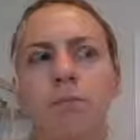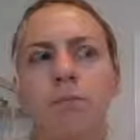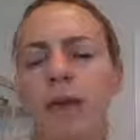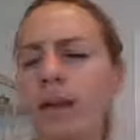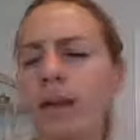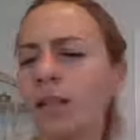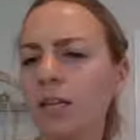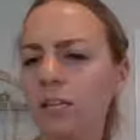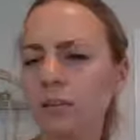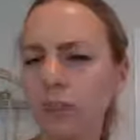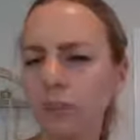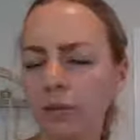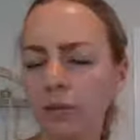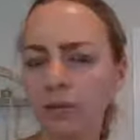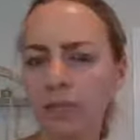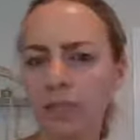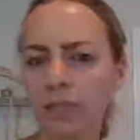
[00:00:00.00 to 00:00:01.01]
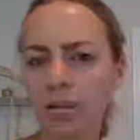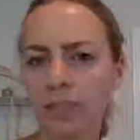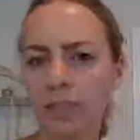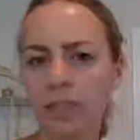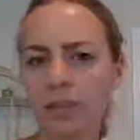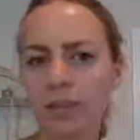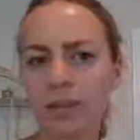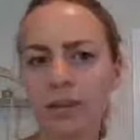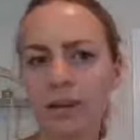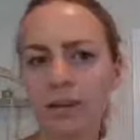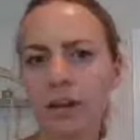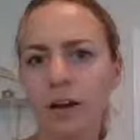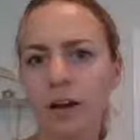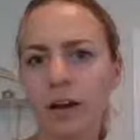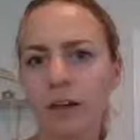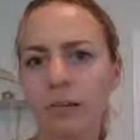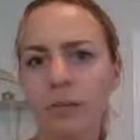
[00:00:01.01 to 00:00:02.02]
male adult, I think,
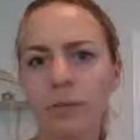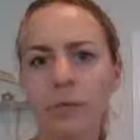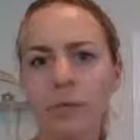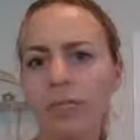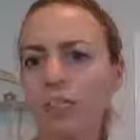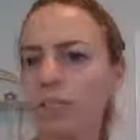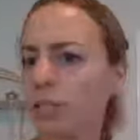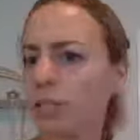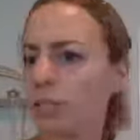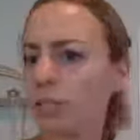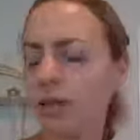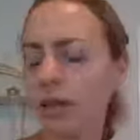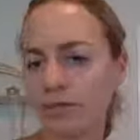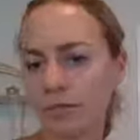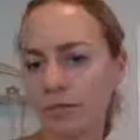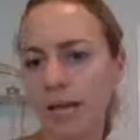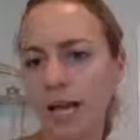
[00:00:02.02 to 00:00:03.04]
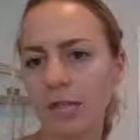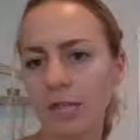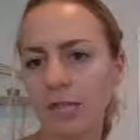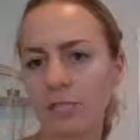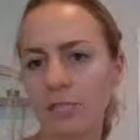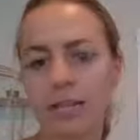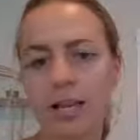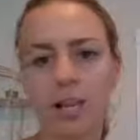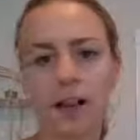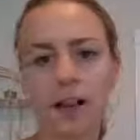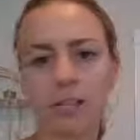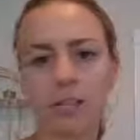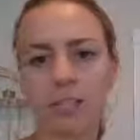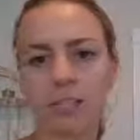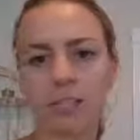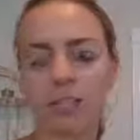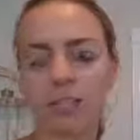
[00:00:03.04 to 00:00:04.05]
who needs like 2,000 calories a day.
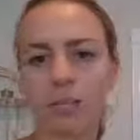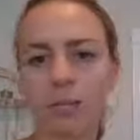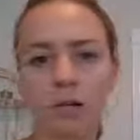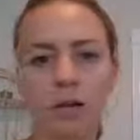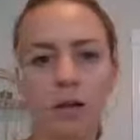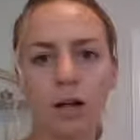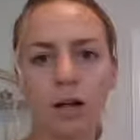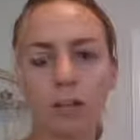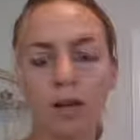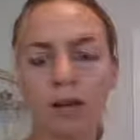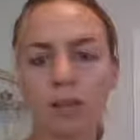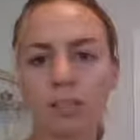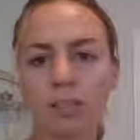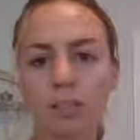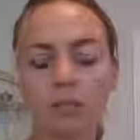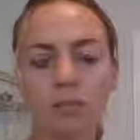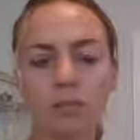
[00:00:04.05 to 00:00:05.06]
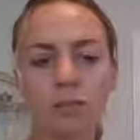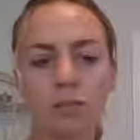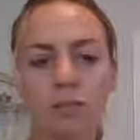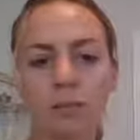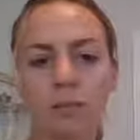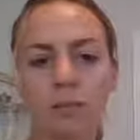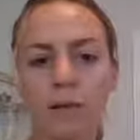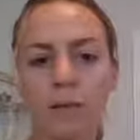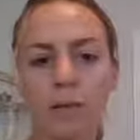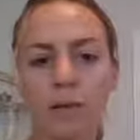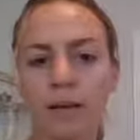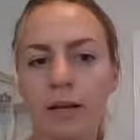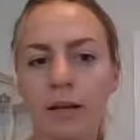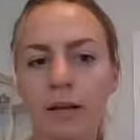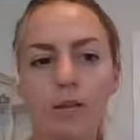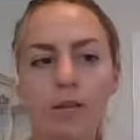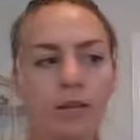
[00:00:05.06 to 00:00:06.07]
Obviously, we're not all male adults at
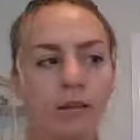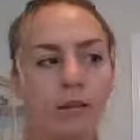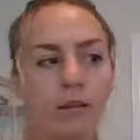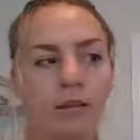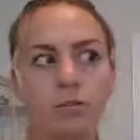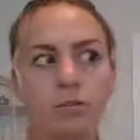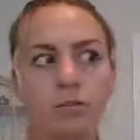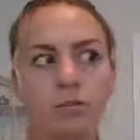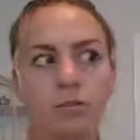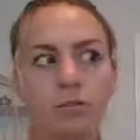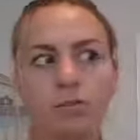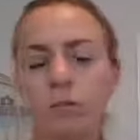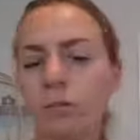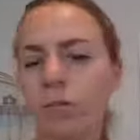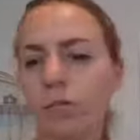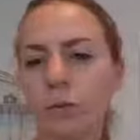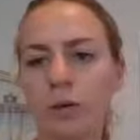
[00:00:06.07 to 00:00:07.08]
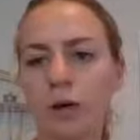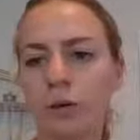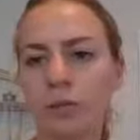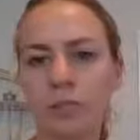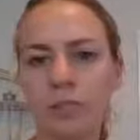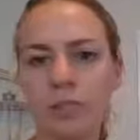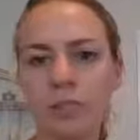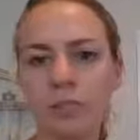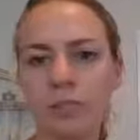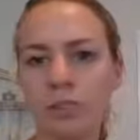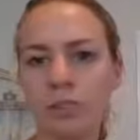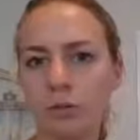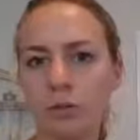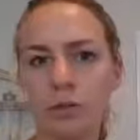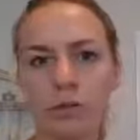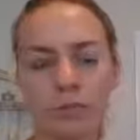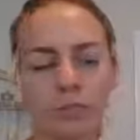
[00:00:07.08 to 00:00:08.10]
health, so we don't all need
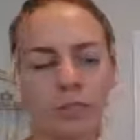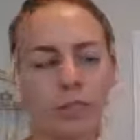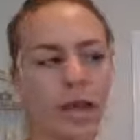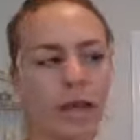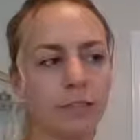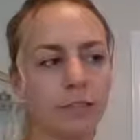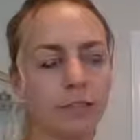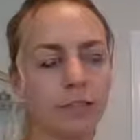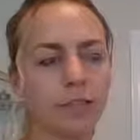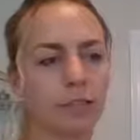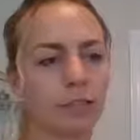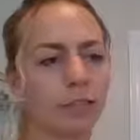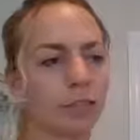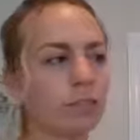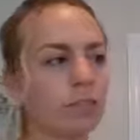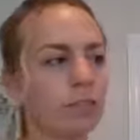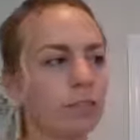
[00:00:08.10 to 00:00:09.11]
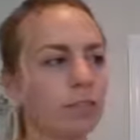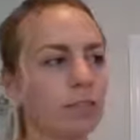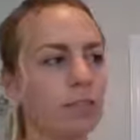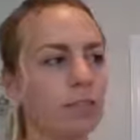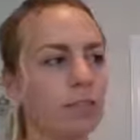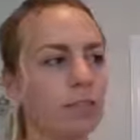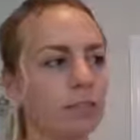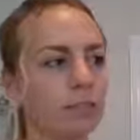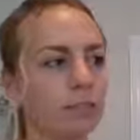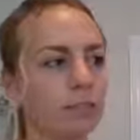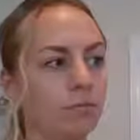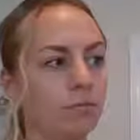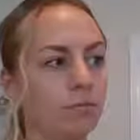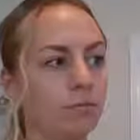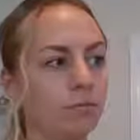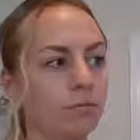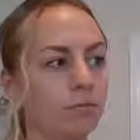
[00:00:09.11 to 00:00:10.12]
2,000 calories. So just take
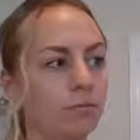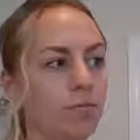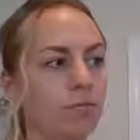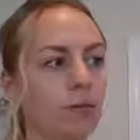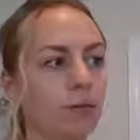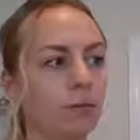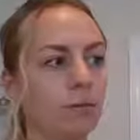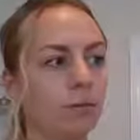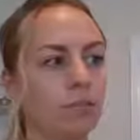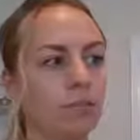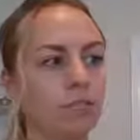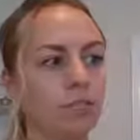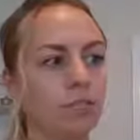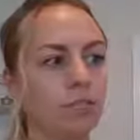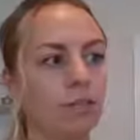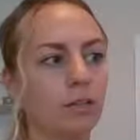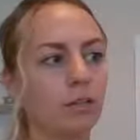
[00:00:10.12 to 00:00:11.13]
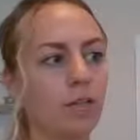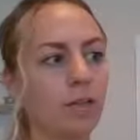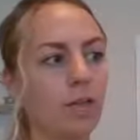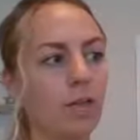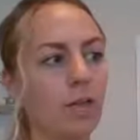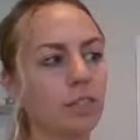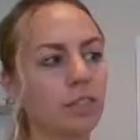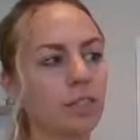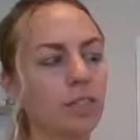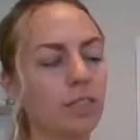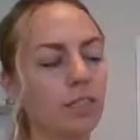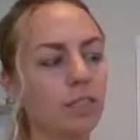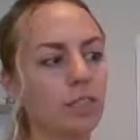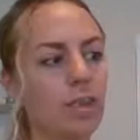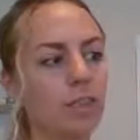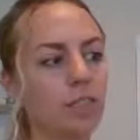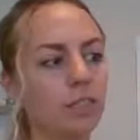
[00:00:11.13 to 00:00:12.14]
that with a grain of salt. Serving
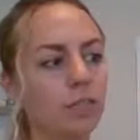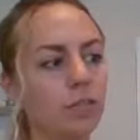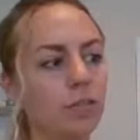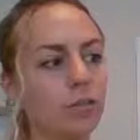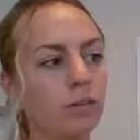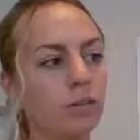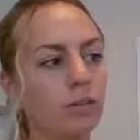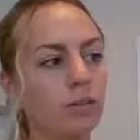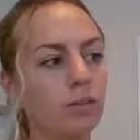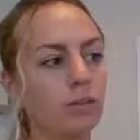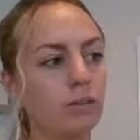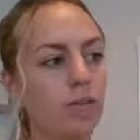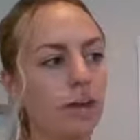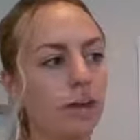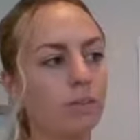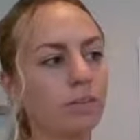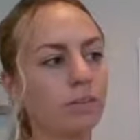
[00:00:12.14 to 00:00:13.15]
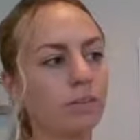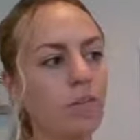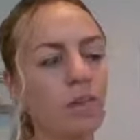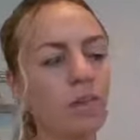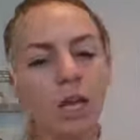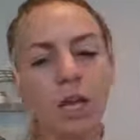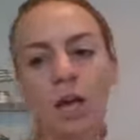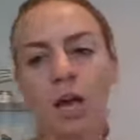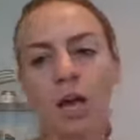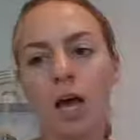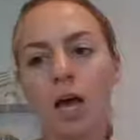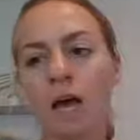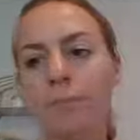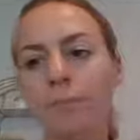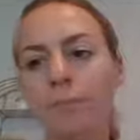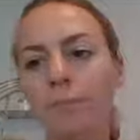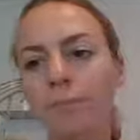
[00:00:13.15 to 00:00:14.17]
size, 2/3 of a cup.
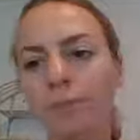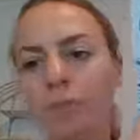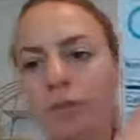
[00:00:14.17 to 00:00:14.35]
Um,